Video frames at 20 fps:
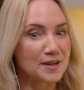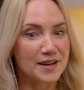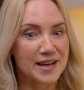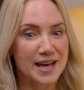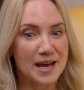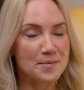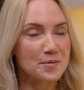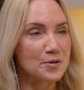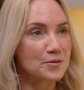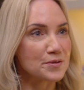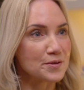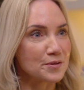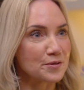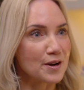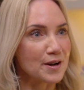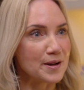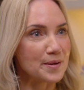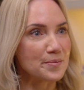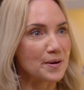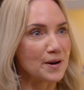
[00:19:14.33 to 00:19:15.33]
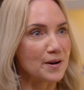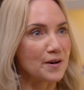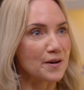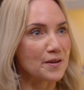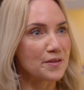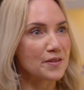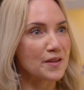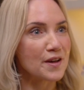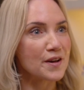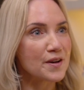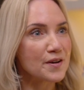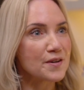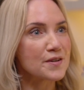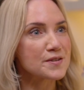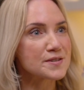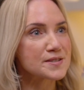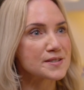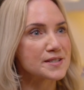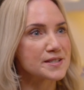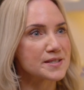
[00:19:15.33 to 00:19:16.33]
I am on the right path, I
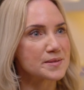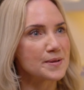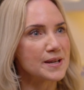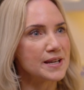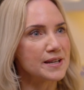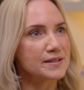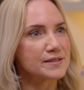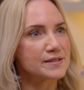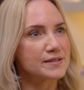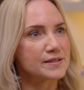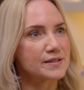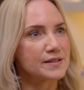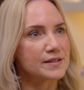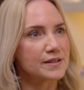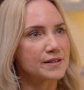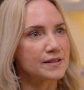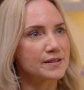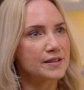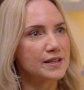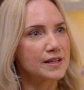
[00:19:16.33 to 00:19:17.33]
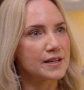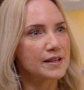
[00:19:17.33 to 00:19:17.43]
ask to speak to the